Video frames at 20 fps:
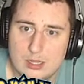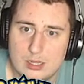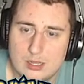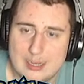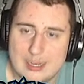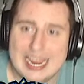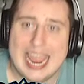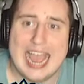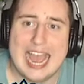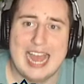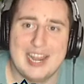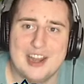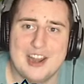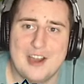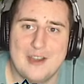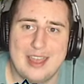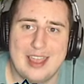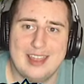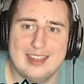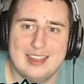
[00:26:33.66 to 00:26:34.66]
Yeah,
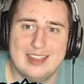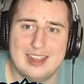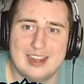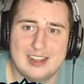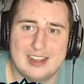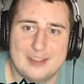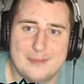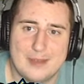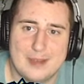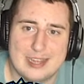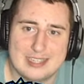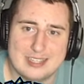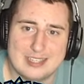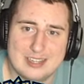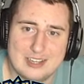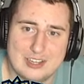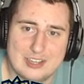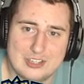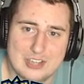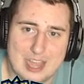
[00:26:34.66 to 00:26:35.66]
no, it literally was.
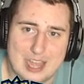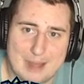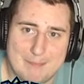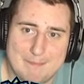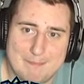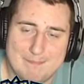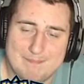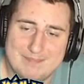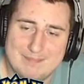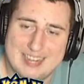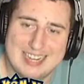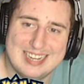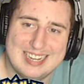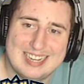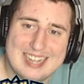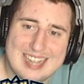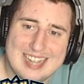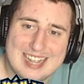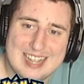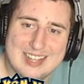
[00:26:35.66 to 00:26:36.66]
Good job.
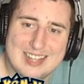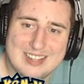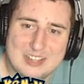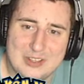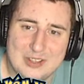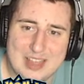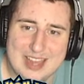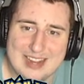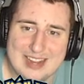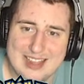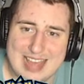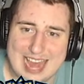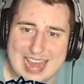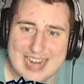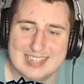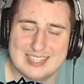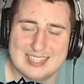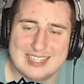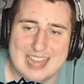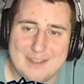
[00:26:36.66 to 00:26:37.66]
So then that
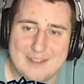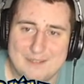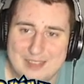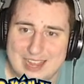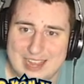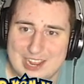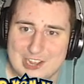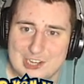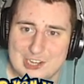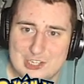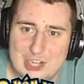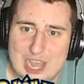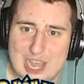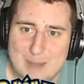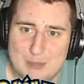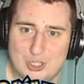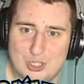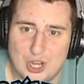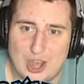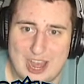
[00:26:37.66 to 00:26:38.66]
is definitely a good
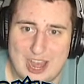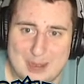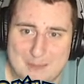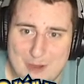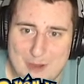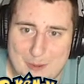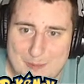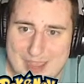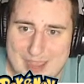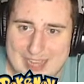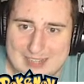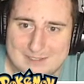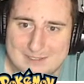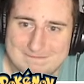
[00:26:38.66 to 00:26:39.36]
job, John moment.